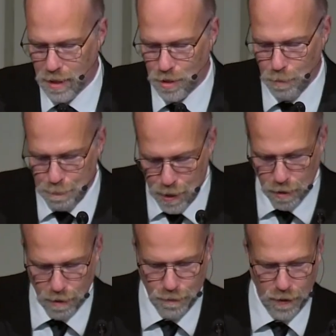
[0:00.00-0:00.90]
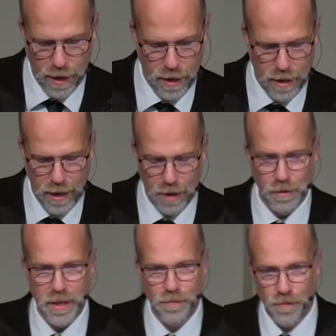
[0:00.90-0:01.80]
to purify and
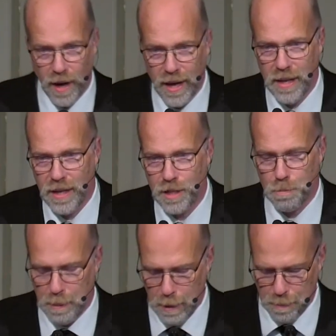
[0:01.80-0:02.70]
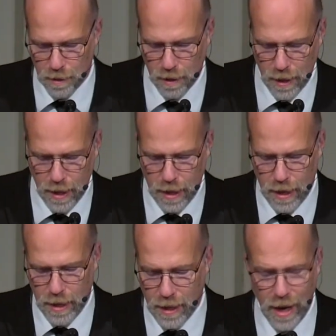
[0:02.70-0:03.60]
refine his people,
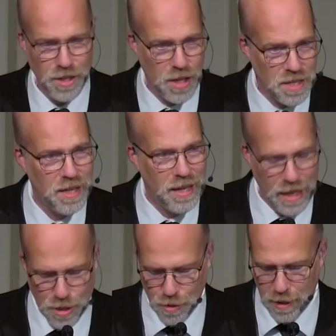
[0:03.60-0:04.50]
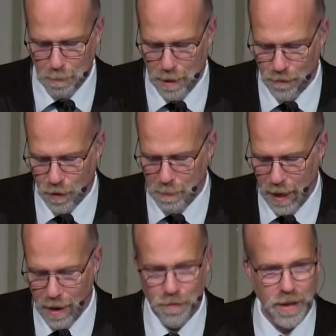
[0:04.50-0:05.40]
not just in Israel, but from
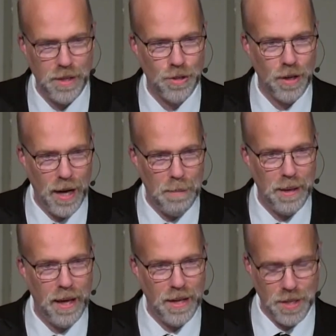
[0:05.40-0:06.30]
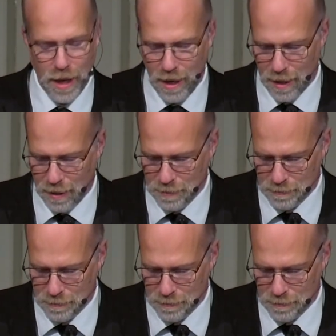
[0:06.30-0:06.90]
every tribe and tongue.